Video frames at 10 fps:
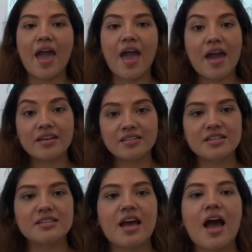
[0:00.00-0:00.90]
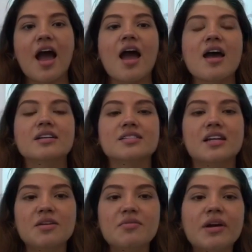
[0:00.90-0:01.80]
ending and
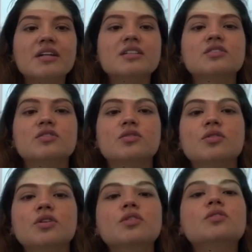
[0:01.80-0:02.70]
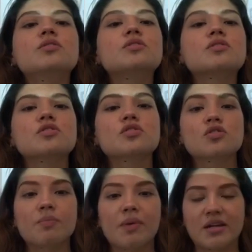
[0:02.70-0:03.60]
delivery to your
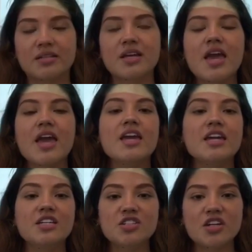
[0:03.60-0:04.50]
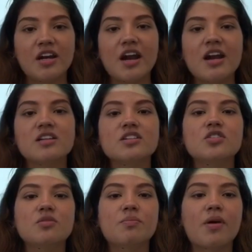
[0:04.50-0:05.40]
supplier. In general,
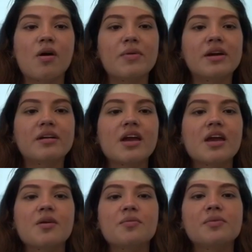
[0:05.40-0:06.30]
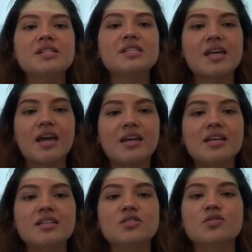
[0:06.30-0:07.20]
your provider will send
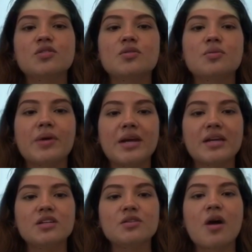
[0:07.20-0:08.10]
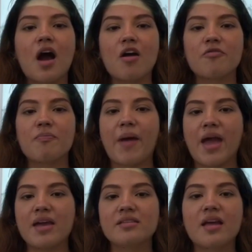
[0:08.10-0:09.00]
it to you when you have
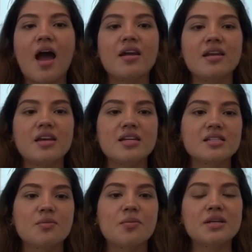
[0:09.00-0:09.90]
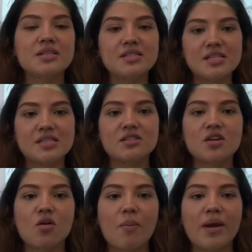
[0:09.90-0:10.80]
paid, and it's with this
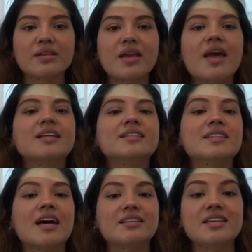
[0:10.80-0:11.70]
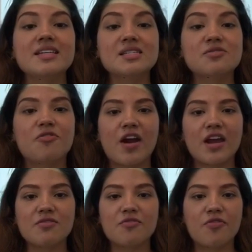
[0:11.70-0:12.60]
document that its
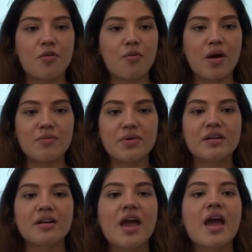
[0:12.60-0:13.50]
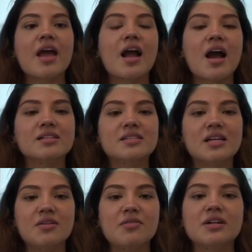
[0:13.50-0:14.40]
freight forwarder can
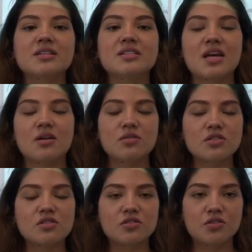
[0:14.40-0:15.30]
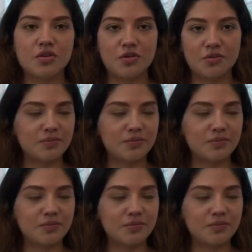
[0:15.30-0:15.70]
deliver the goods to you.